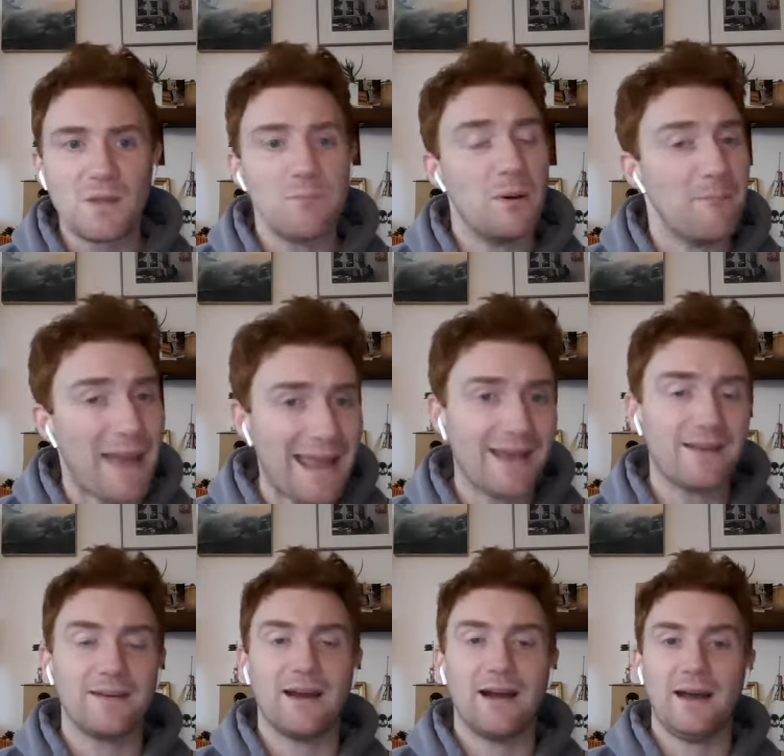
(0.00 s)
but
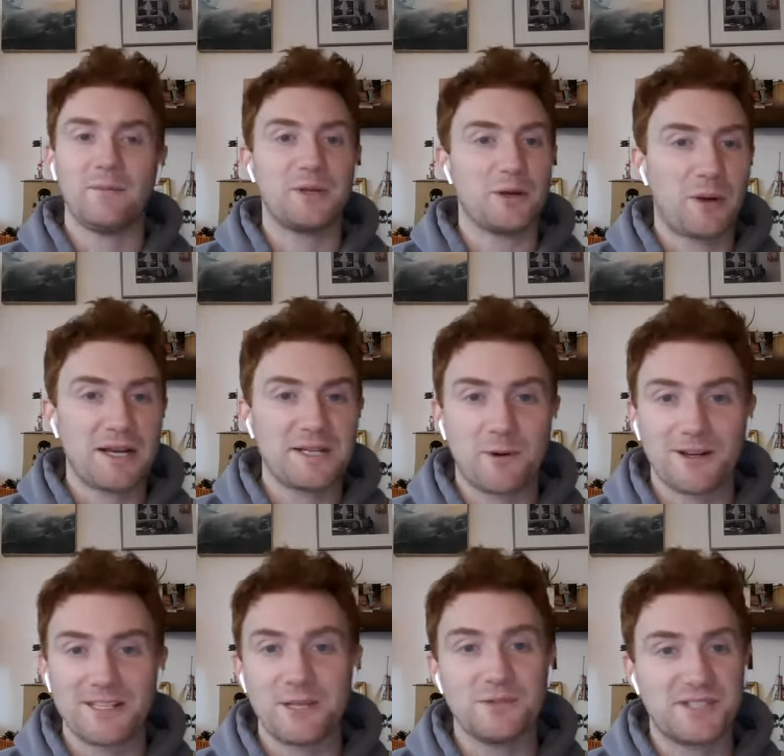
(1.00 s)
man, I mean, you know, Bryce
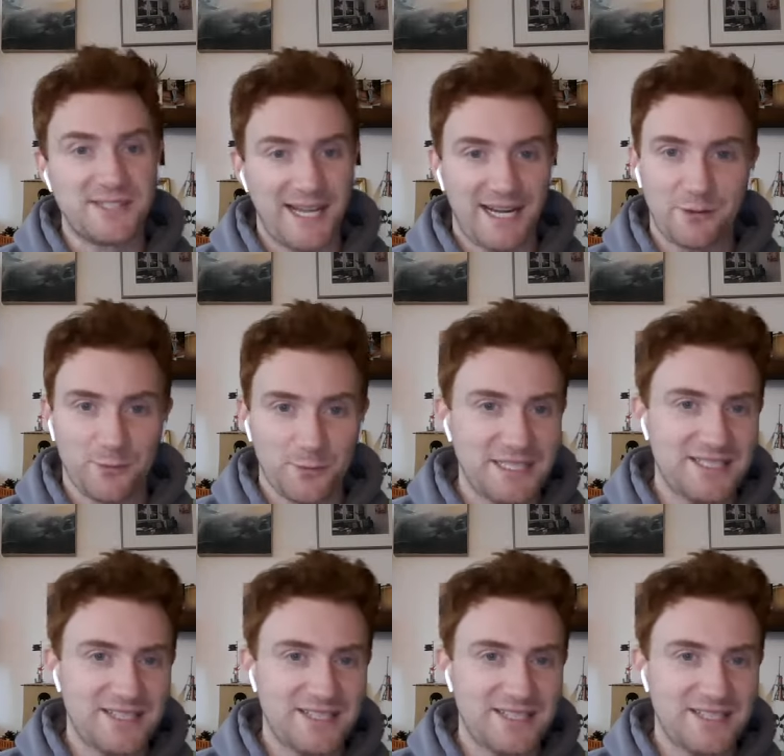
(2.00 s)
Burke, he was sacked three